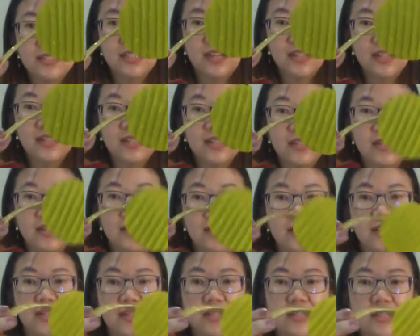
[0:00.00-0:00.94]
done.
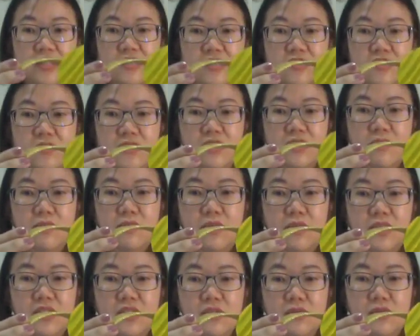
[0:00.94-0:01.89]
So you can put
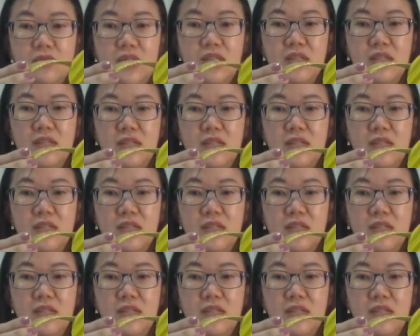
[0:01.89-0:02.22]
it straight.